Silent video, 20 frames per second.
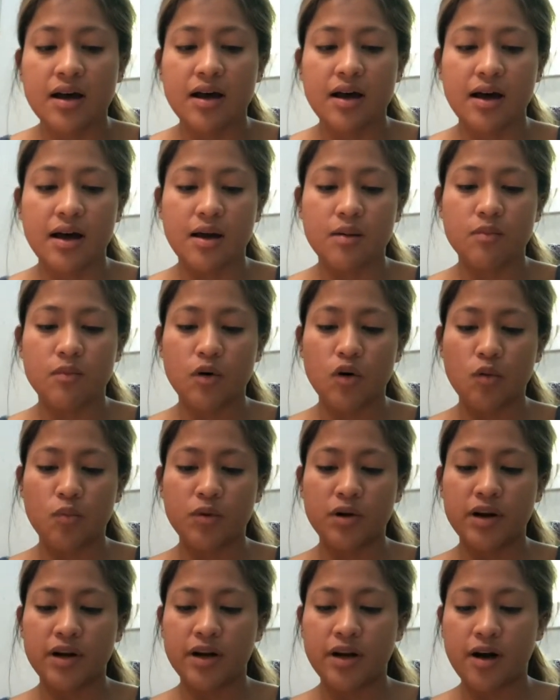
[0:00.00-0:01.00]
I'm
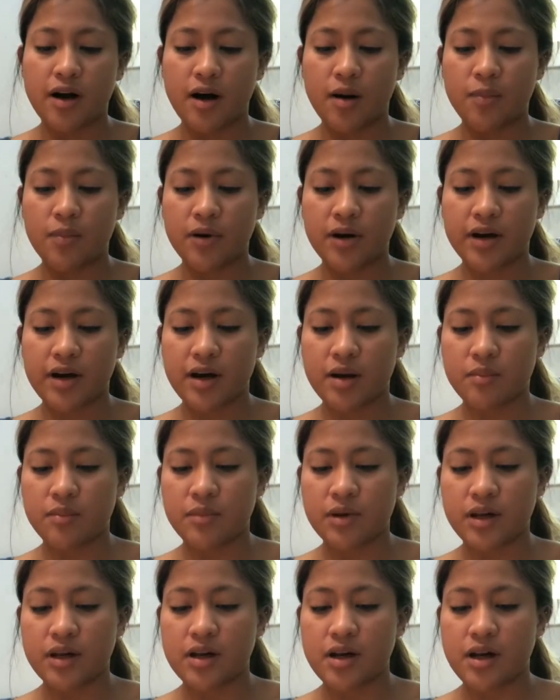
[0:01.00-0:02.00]
opening it up again
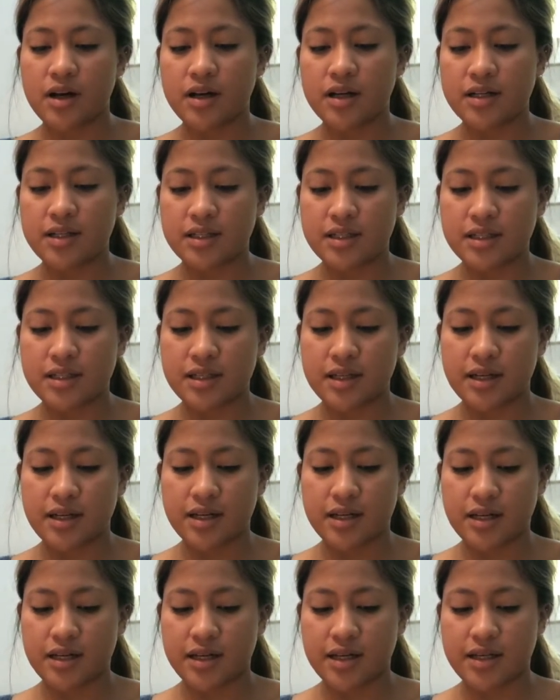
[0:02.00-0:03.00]
because
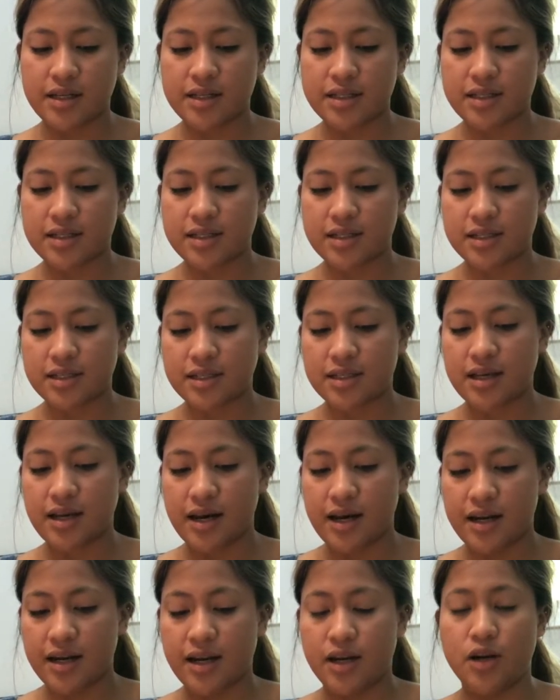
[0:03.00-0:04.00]
I
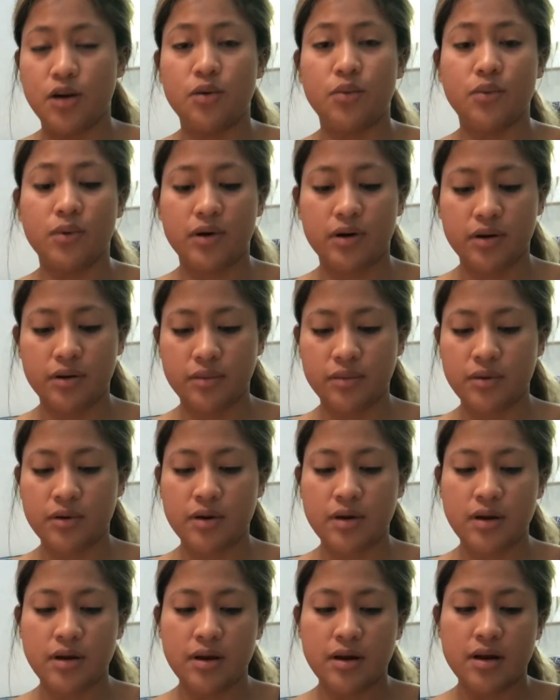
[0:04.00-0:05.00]
need a new one.
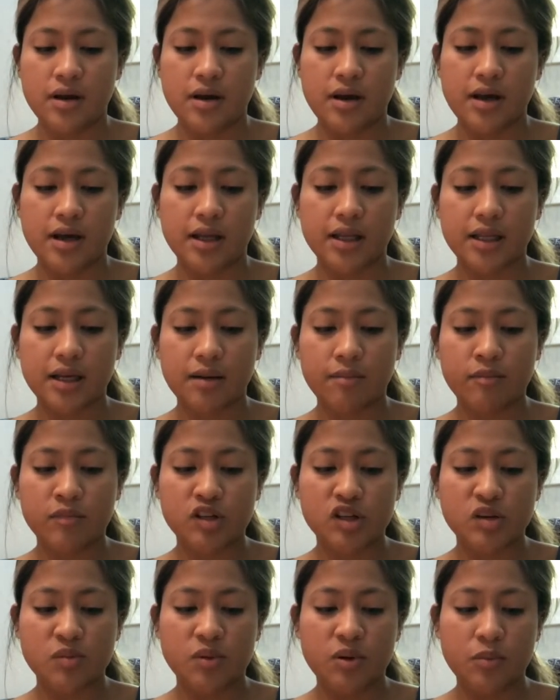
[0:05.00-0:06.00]
It claims
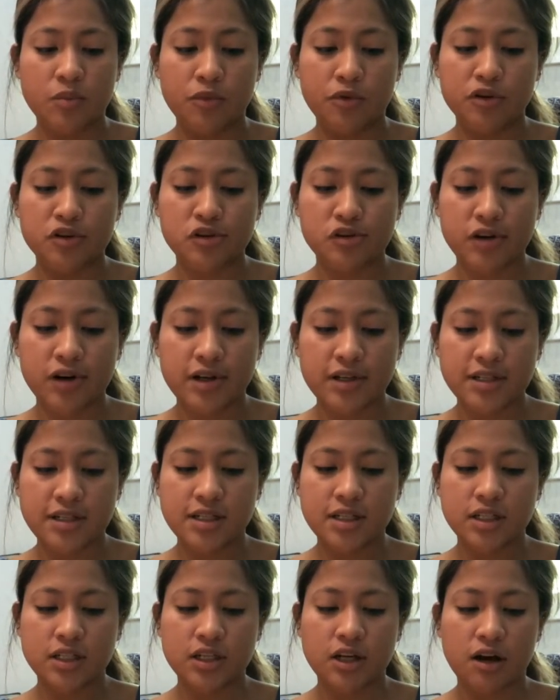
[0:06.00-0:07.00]
to be moisturizing,
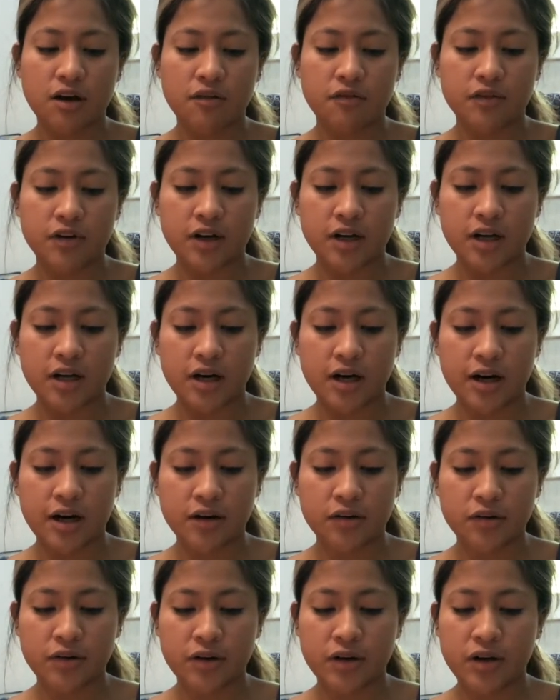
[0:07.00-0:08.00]
softening,
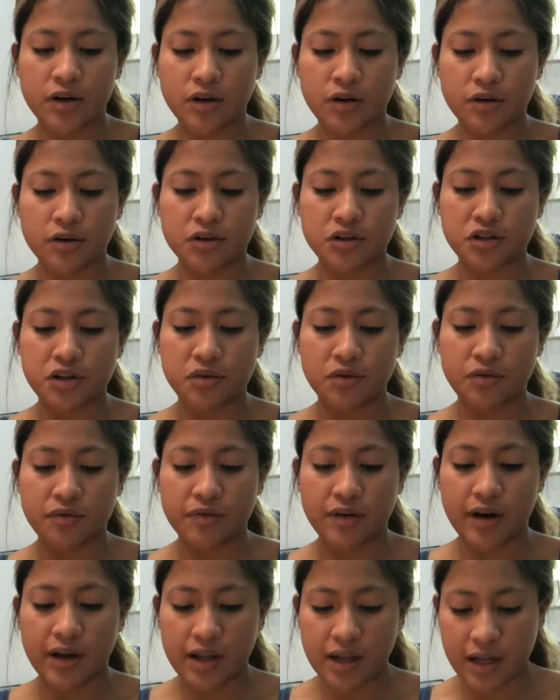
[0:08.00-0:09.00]
hydrating, nourishing,
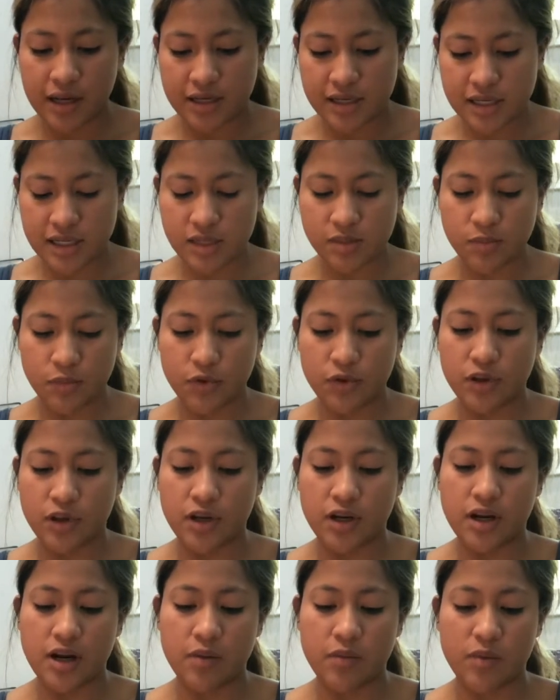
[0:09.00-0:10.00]
revitalizing, smoothing,
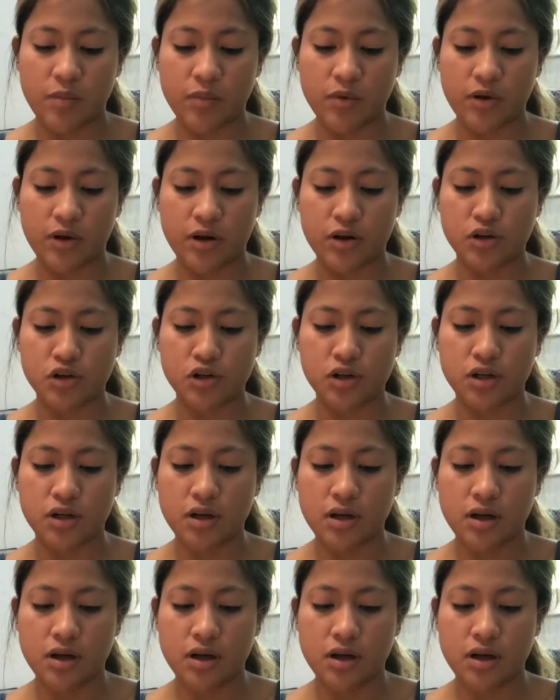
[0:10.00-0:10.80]
and replenishing.